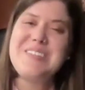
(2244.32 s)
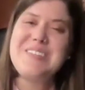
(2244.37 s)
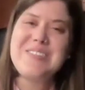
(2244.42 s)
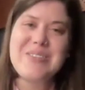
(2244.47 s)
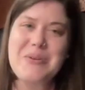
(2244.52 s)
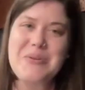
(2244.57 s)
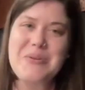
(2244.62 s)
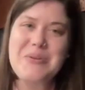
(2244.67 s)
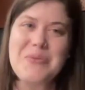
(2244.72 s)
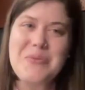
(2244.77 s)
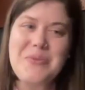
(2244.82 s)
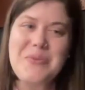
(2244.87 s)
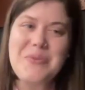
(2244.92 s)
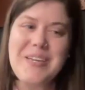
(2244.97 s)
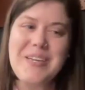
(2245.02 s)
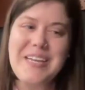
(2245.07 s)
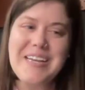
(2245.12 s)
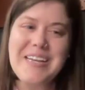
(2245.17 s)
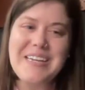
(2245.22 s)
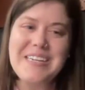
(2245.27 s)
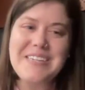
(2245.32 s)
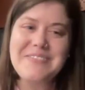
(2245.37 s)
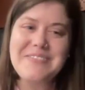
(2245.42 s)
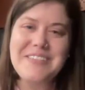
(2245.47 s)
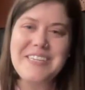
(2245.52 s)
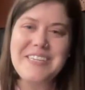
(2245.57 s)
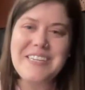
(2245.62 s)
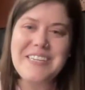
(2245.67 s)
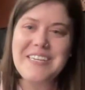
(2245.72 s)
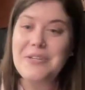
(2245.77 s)
so we
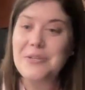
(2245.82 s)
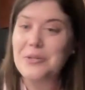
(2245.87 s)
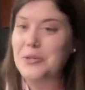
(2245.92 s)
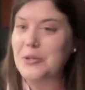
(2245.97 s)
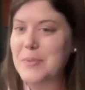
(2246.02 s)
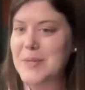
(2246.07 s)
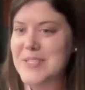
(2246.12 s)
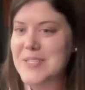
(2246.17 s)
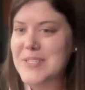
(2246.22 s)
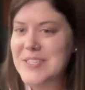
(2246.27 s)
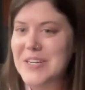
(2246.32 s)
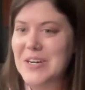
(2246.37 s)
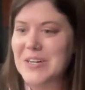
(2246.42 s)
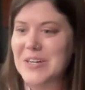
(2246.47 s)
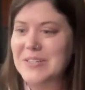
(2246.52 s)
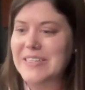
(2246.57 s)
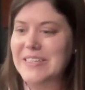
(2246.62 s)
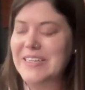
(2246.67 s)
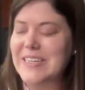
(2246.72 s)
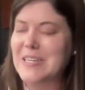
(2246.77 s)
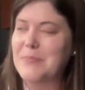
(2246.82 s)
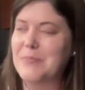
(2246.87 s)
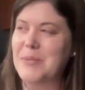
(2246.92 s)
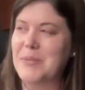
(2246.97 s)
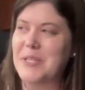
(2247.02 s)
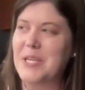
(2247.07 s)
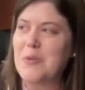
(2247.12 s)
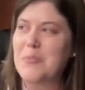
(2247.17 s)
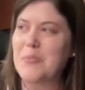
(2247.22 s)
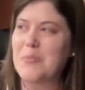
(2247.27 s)
have a new music colleague,
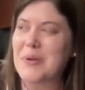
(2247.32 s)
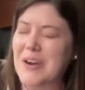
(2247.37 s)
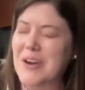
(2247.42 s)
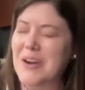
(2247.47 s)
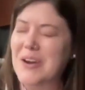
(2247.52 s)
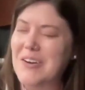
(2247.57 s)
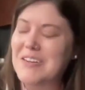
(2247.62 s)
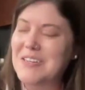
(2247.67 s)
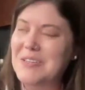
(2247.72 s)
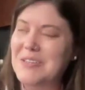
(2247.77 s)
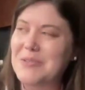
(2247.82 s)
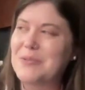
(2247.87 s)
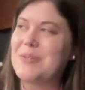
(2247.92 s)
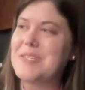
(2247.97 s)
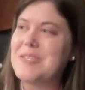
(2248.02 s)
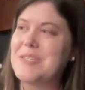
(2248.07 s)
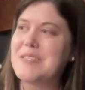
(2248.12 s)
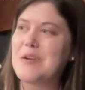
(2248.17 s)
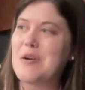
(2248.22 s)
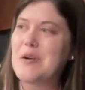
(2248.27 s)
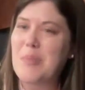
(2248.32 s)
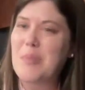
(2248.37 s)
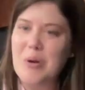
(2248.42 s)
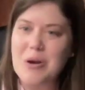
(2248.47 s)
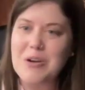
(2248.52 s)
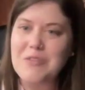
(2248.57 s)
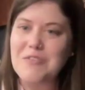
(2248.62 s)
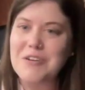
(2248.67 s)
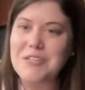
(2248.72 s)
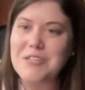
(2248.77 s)
Emilio Pereira, who is a
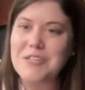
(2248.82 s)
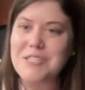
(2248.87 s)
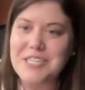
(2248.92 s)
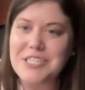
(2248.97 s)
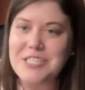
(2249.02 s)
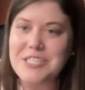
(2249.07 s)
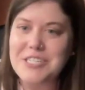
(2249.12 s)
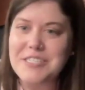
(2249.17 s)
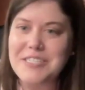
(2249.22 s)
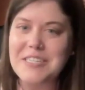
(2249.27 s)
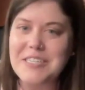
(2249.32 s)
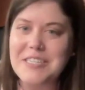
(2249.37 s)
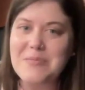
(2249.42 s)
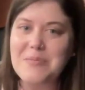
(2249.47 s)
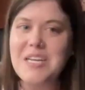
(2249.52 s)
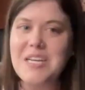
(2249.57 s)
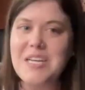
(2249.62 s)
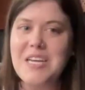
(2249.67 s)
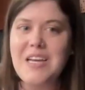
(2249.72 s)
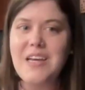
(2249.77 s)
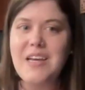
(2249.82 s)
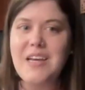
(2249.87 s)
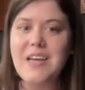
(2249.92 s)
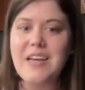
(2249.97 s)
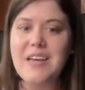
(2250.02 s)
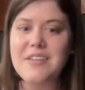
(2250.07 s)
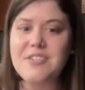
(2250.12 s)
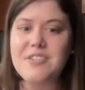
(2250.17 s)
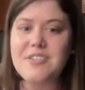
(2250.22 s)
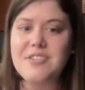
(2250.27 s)
part of our teaching team,
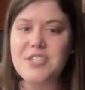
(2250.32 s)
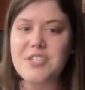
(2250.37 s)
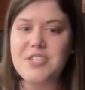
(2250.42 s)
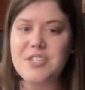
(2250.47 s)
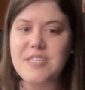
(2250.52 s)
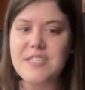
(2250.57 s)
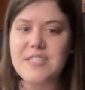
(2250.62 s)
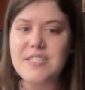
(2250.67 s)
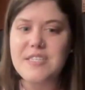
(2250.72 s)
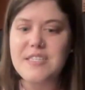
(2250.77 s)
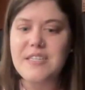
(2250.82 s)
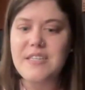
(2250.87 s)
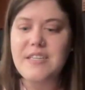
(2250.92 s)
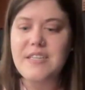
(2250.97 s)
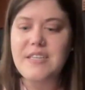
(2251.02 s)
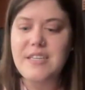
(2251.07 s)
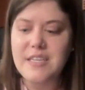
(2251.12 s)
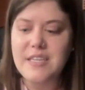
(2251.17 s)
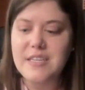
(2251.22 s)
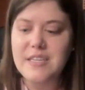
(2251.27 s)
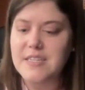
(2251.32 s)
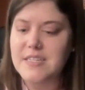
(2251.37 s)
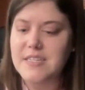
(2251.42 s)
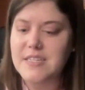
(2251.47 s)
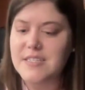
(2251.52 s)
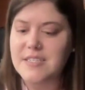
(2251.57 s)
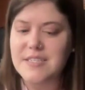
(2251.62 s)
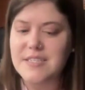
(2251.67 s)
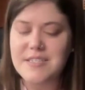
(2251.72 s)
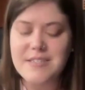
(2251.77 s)
and just he
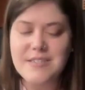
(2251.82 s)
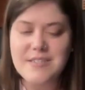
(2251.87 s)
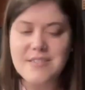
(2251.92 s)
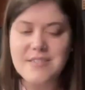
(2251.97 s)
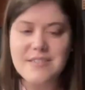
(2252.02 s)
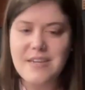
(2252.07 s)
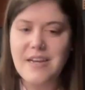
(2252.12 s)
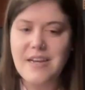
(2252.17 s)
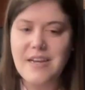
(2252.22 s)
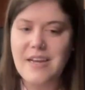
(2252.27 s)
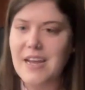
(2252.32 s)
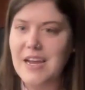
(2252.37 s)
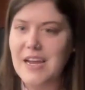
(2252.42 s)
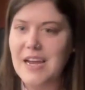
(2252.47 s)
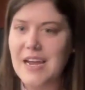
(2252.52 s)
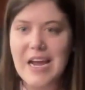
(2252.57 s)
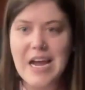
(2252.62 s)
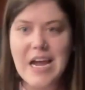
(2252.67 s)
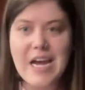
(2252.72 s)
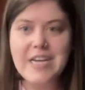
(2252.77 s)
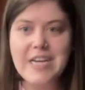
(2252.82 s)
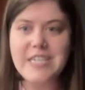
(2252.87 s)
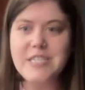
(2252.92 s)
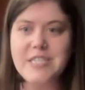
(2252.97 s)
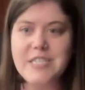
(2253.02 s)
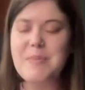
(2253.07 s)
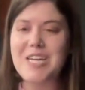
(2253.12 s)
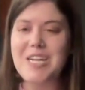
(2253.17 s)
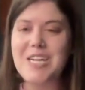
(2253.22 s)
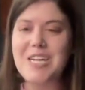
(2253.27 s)
is
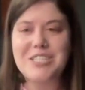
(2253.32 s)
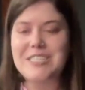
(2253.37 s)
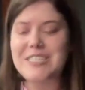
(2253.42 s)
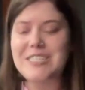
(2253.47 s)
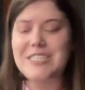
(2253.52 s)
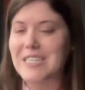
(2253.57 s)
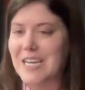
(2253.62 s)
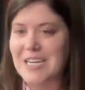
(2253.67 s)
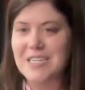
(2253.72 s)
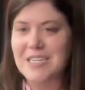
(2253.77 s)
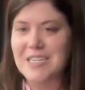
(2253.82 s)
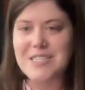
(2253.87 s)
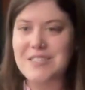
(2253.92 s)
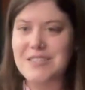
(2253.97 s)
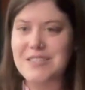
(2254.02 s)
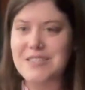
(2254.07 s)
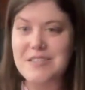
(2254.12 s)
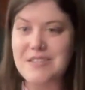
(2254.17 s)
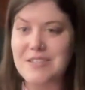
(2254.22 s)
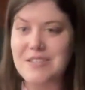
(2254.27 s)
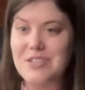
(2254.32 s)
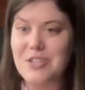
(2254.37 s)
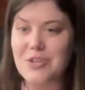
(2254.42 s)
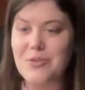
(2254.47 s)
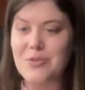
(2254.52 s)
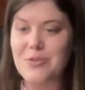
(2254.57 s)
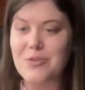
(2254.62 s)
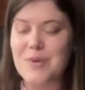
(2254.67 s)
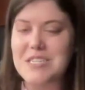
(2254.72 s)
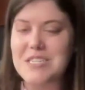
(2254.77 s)
as passionate as
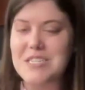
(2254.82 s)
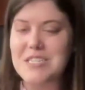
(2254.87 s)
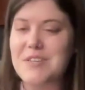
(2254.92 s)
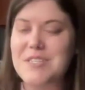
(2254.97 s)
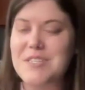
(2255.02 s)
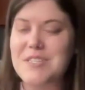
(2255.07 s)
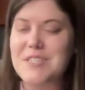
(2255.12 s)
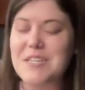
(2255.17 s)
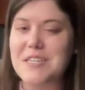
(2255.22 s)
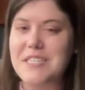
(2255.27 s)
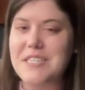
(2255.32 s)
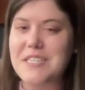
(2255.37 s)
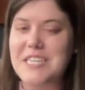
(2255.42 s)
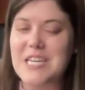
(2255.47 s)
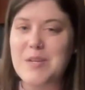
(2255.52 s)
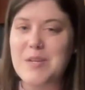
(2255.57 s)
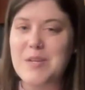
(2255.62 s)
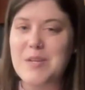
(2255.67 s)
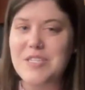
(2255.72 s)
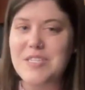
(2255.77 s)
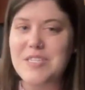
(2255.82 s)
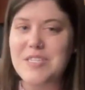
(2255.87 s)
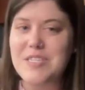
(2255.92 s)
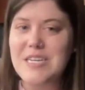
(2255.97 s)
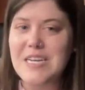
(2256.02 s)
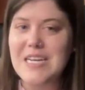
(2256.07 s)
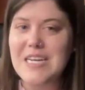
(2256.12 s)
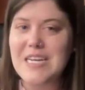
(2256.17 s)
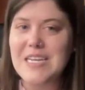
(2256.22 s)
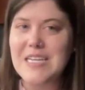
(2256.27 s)
the rest of us on the team, and
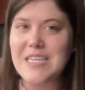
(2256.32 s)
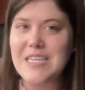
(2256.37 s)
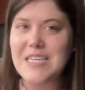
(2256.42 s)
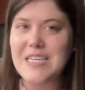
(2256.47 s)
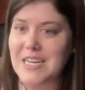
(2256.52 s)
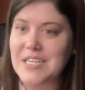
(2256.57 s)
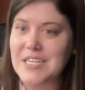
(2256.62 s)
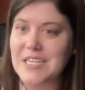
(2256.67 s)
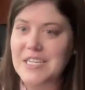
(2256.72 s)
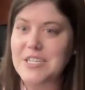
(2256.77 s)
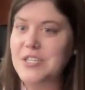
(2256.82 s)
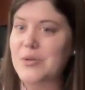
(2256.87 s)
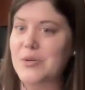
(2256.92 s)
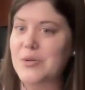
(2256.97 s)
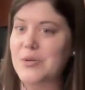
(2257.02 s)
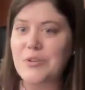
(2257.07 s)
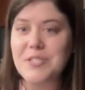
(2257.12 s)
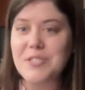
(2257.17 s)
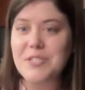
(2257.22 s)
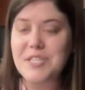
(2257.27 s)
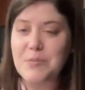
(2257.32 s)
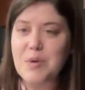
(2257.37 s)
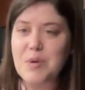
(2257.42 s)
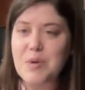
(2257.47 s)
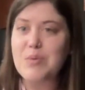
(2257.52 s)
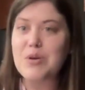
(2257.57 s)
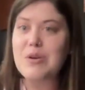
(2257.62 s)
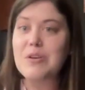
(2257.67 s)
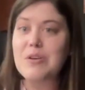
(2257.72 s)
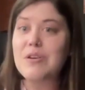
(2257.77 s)
just getting to know a new
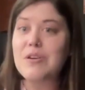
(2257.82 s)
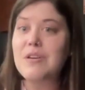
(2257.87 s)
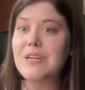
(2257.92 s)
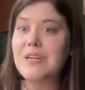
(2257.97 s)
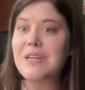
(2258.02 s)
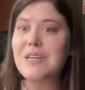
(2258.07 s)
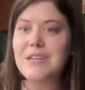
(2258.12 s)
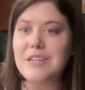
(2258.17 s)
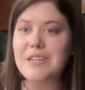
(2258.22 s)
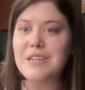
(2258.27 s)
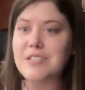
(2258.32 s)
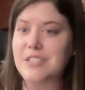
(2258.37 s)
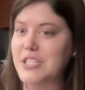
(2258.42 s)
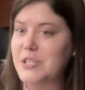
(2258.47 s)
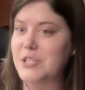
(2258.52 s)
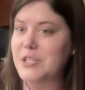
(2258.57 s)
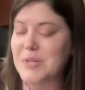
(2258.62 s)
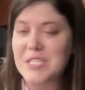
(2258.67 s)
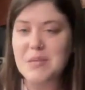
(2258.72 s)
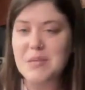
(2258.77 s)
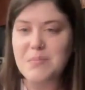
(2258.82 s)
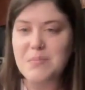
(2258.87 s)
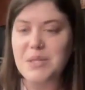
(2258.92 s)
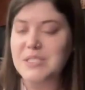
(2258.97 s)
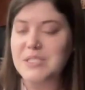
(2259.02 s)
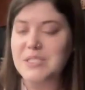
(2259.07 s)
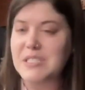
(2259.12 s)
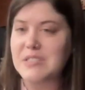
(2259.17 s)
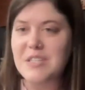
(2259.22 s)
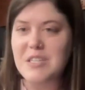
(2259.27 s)
team member continuing to
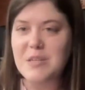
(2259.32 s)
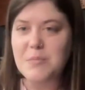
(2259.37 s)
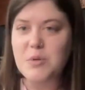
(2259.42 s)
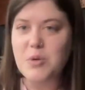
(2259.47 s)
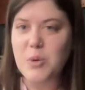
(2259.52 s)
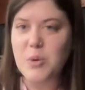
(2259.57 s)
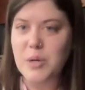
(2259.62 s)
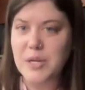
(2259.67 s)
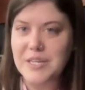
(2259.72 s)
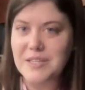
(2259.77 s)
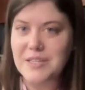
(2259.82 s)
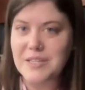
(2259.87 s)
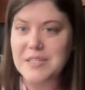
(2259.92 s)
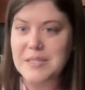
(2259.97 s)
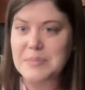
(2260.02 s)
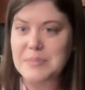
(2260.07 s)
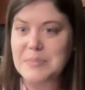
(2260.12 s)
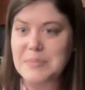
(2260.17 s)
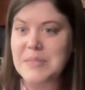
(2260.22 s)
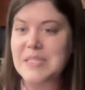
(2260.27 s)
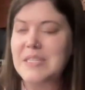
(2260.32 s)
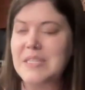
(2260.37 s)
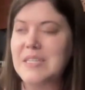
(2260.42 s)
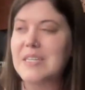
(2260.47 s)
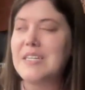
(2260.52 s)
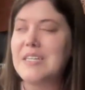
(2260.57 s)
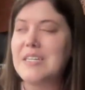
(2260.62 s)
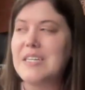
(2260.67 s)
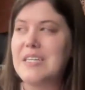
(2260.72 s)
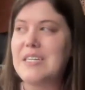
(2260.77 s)
build and develop curriculum.
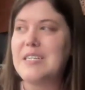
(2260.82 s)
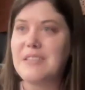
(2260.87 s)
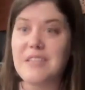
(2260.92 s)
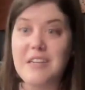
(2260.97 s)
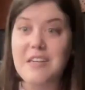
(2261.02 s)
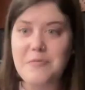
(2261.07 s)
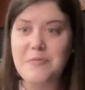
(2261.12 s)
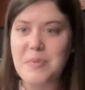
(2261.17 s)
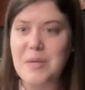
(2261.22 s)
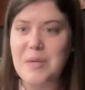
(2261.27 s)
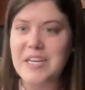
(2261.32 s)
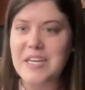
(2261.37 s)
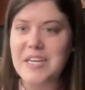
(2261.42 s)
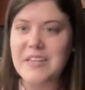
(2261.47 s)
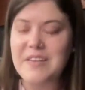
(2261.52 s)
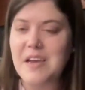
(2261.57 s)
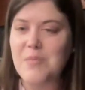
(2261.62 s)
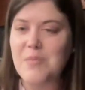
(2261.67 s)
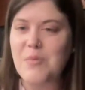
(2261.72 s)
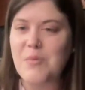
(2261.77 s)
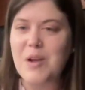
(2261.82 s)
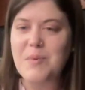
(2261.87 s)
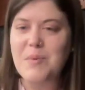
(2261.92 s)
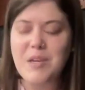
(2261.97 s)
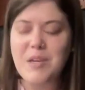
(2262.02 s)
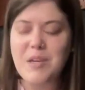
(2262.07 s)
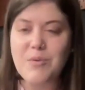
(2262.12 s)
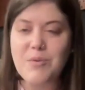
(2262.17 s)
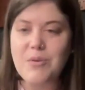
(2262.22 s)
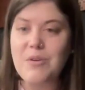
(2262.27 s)
I love being in the
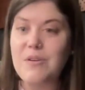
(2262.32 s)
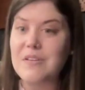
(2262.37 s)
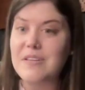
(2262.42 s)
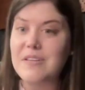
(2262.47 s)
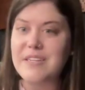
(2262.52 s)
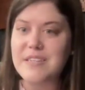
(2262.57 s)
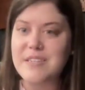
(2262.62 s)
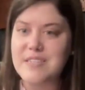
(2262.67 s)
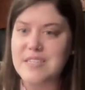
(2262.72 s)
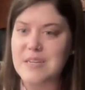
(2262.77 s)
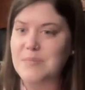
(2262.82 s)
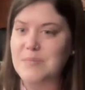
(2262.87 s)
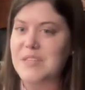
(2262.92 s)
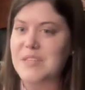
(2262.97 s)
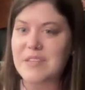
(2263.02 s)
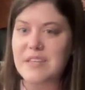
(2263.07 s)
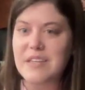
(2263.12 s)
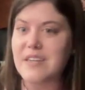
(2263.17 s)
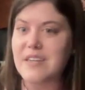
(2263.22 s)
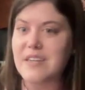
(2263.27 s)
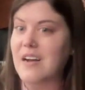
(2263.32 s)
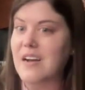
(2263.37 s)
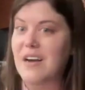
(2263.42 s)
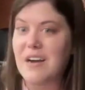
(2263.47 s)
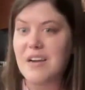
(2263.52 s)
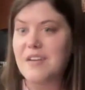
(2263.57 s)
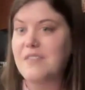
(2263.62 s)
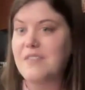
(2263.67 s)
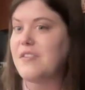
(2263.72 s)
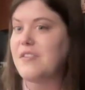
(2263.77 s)
MYP role. It is something that
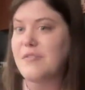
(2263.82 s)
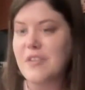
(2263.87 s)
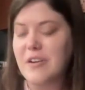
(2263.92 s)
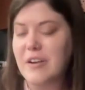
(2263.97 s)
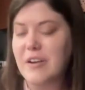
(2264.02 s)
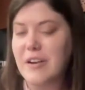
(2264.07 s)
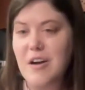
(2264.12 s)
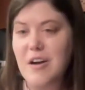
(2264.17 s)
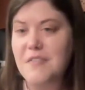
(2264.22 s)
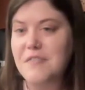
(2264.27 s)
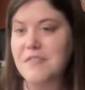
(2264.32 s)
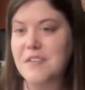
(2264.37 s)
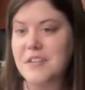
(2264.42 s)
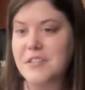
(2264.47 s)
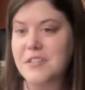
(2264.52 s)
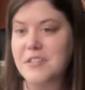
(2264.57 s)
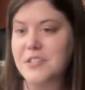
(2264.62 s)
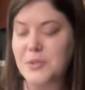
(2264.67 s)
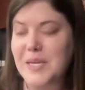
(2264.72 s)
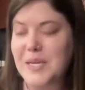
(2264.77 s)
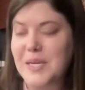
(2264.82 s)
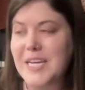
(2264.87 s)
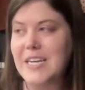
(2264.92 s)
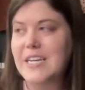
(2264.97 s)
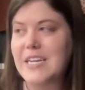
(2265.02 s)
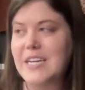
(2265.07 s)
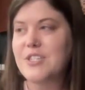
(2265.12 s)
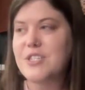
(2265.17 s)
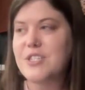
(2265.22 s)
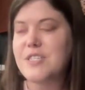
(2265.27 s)
I feel very confident
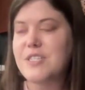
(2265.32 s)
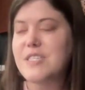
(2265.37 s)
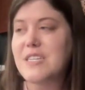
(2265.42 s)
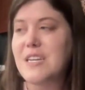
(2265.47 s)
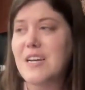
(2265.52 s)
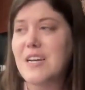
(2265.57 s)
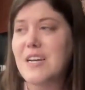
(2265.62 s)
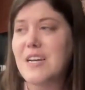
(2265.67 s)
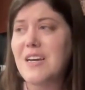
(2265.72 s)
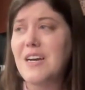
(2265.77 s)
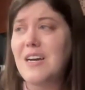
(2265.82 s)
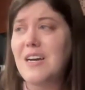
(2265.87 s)
doing and just